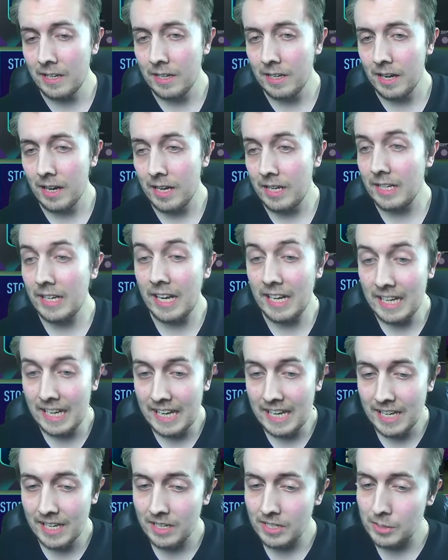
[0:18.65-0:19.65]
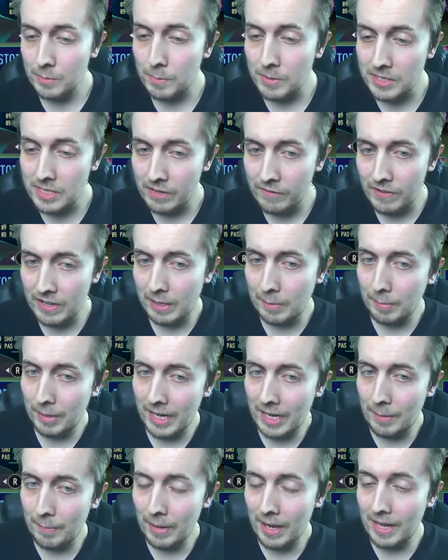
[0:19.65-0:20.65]
uh, La Liga specific
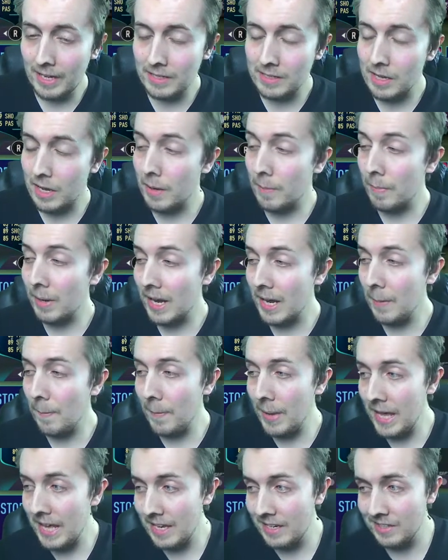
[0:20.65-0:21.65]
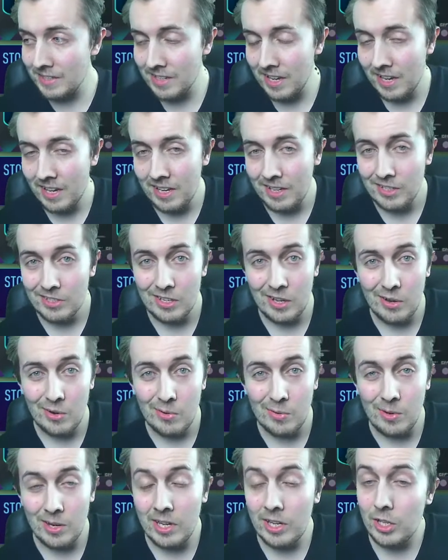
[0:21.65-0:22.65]
player pack uh, player picks
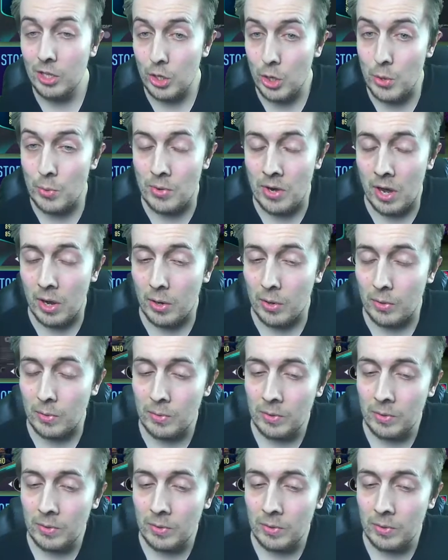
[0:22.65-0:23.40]
so you know